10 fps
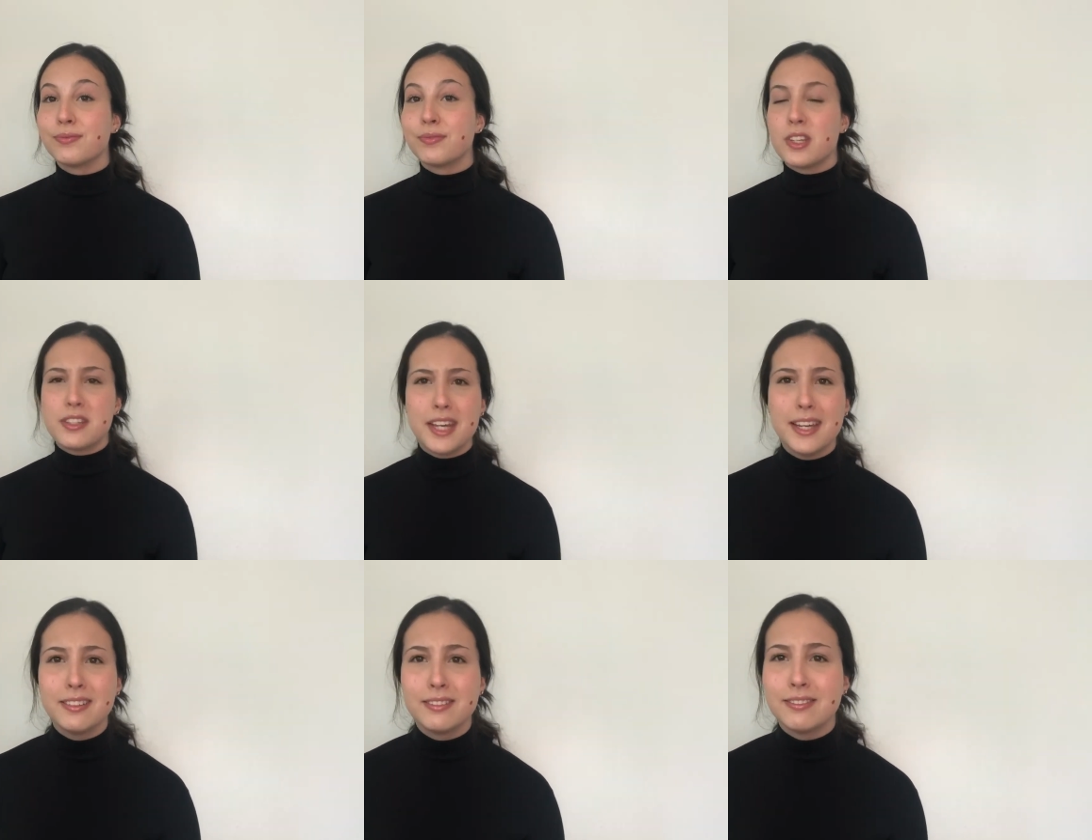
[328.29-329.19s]
See?
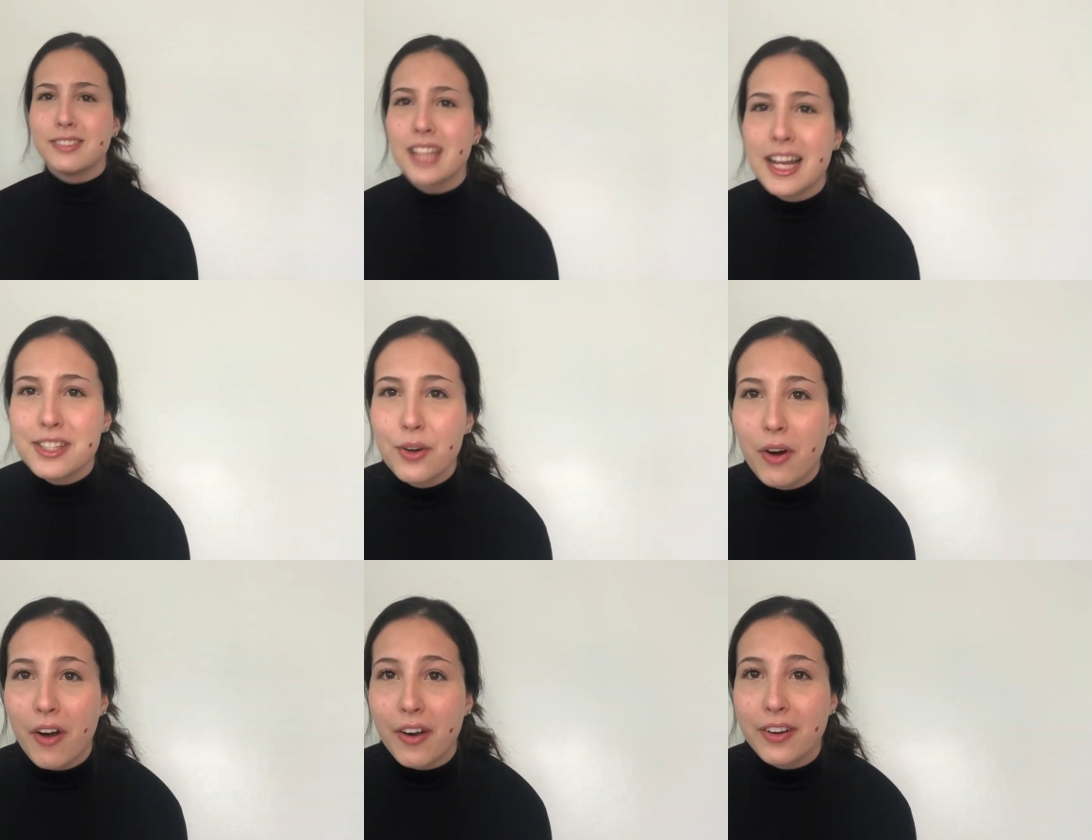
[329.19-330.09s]
Not so
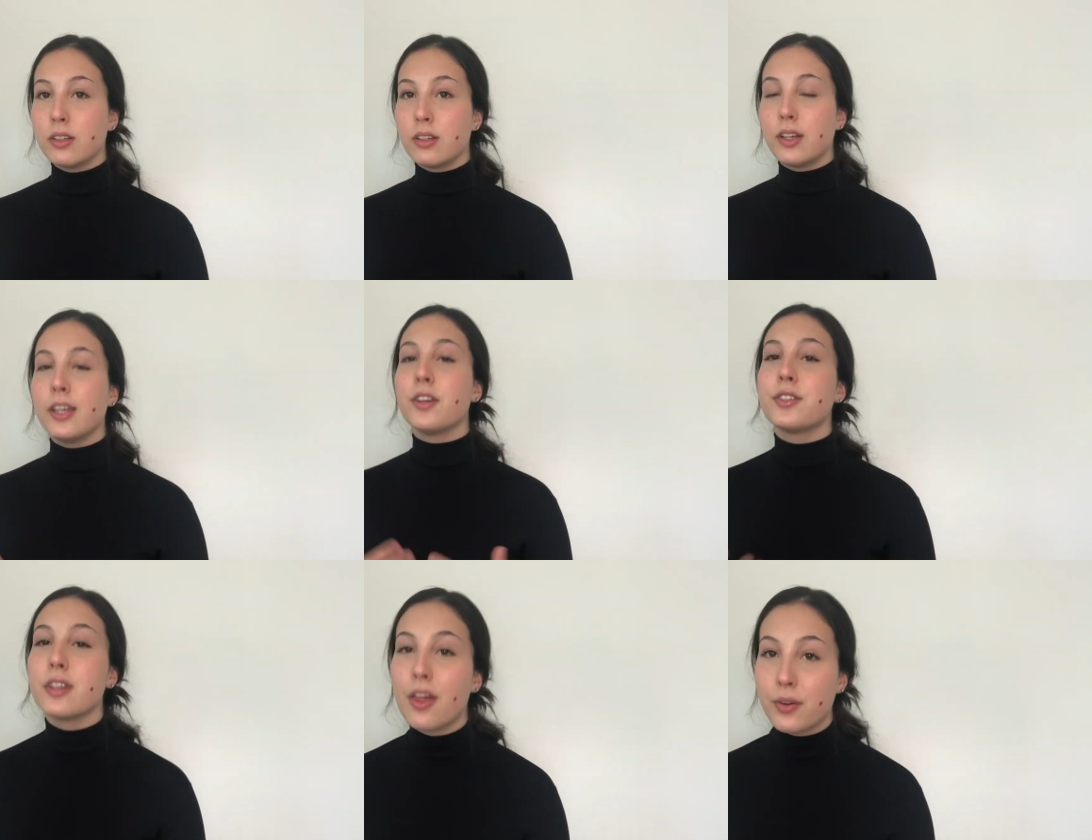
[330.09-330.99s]
hard. Here's
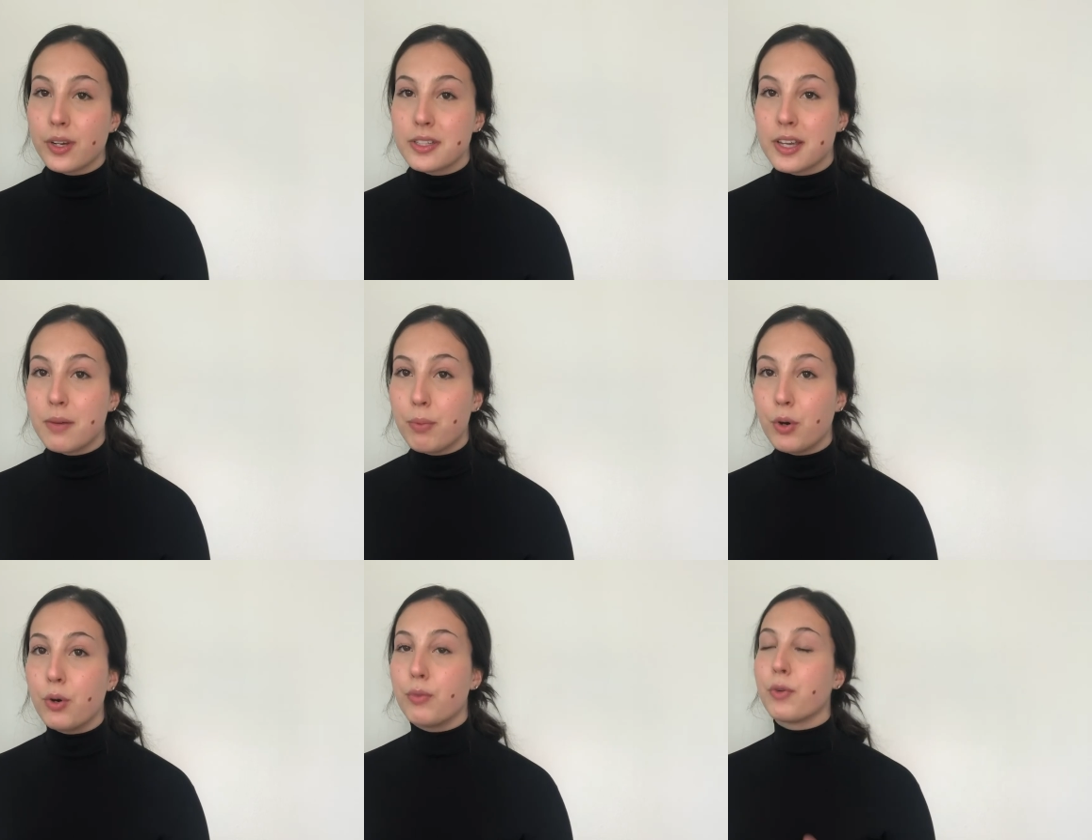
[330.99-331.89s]
another
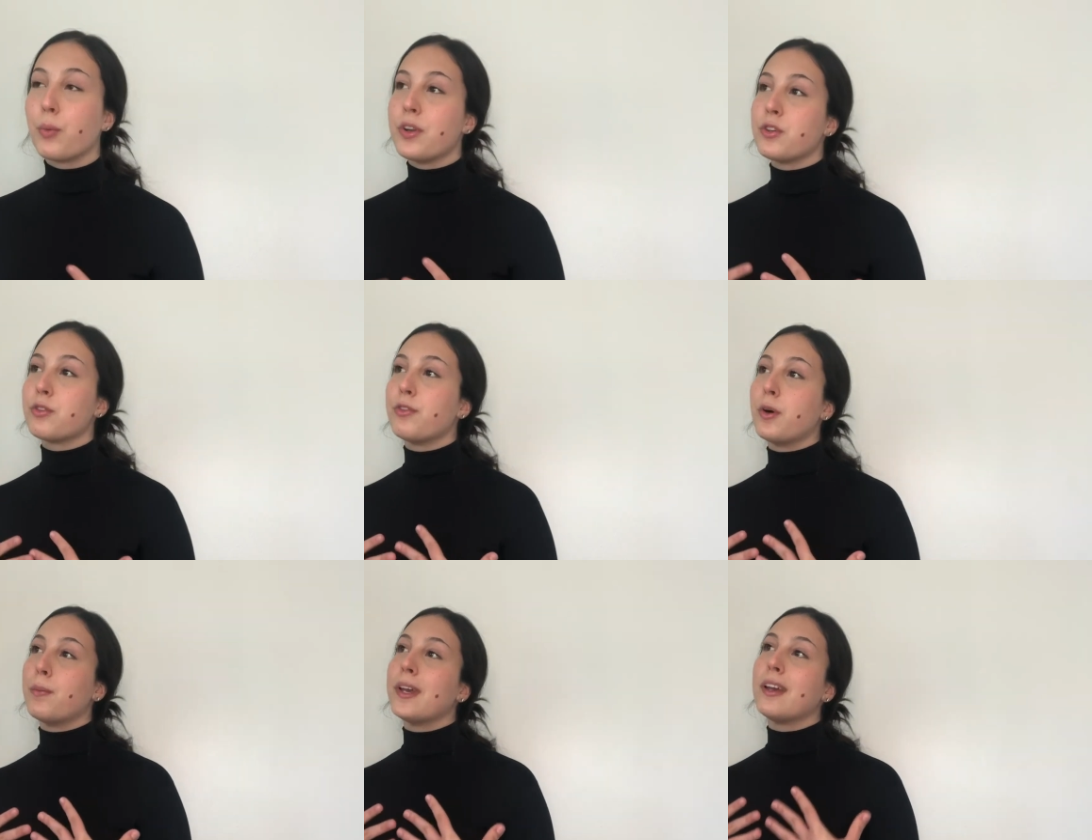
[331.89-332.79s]
example for when you're
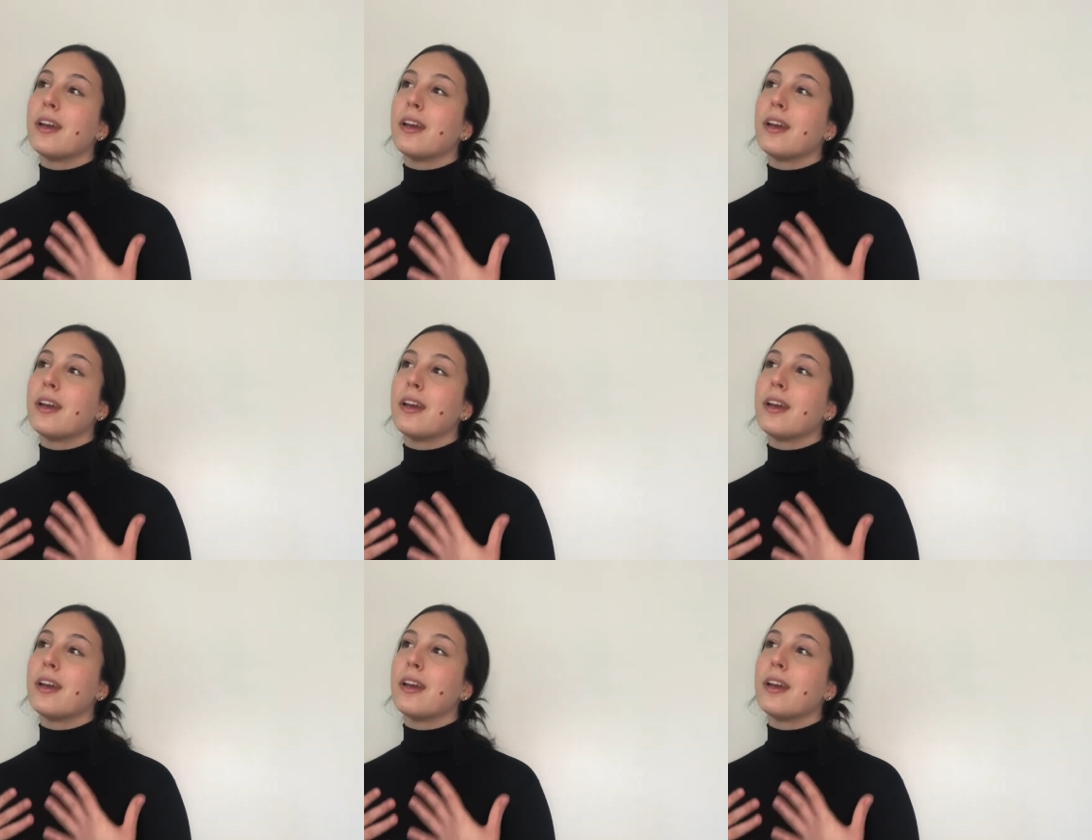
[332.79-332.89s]
filming